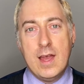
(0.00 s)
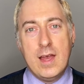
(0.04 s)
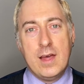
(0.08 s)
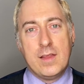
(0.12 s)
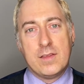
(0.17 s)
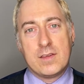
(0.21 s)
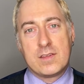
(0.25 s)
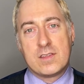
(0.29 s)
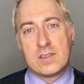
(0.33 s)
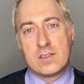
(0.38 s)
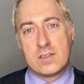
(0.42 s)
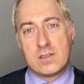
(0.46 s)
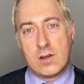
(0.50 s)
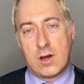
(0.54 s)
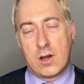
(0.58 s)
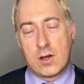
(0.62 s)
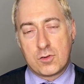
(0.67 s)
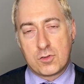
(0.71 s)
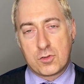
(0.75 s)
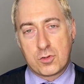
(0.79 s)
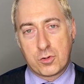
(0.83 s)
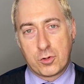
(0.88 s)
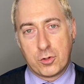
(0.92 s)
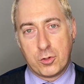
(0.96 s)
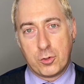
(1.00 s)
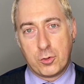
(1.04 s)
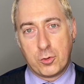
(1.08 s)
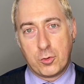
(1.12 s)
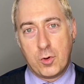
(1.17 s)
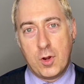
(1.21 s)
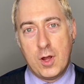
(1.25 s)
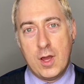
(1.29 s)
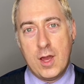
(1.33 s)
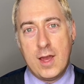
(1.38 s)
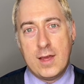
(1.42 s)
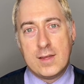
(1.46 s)
This is not true.
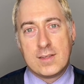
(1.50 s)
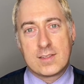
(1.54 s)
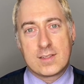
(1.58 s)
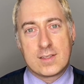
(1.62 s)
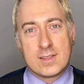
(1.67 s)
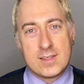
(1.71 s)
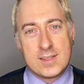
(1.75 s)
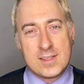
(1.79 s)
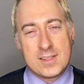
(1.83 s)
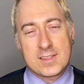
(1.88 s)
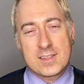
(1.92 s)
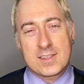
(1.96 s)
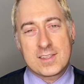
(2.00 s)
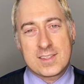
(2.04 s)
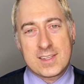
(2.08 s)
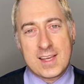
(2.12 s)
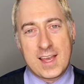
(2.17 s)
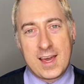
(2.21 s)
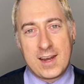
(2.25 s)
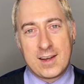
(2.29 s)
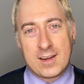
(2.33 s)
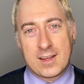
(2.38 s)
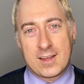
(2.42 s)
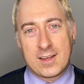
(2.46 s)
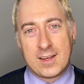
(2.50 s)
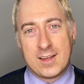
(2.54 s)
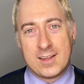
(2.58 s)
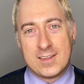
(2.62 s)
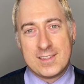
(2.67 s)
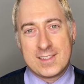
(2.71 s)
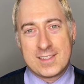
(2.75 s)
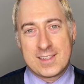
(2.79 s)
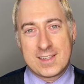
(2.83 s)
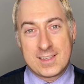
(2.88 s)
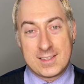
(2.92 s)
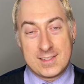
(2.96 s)
Statistics
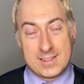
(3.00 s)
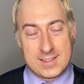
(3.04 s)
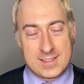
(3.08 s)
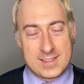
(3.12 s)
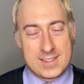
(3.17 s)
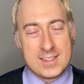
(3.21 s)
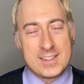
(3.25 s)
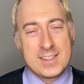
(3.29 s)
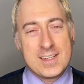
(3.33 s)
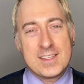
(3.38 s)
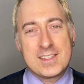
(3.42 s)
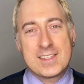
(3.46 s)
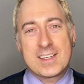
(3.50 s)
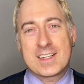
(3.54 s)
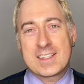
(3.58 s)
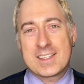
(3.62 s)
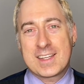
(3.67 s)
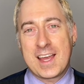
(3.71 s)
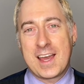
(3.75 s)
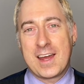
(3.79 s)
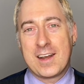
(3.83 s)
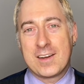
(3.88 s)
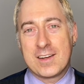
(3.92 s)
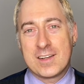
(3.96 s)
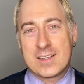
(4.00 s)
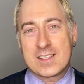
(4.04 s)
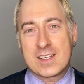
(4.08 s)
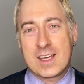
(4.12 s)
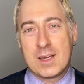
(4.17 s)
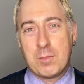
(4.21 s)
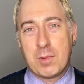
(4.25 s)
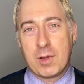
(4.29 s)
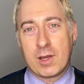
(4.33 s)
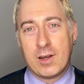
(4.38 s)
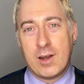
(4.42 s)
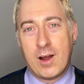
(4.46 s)
Canada is
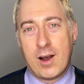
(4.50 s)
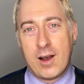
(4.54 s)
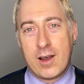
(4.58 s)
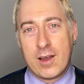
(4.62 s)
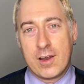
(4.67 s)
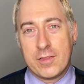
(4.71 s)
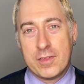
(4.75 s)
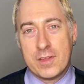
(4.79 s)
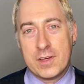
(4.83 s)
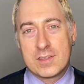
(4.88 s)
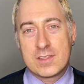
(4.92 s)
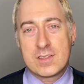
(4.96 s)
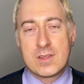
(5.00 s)
keeping an eye on this.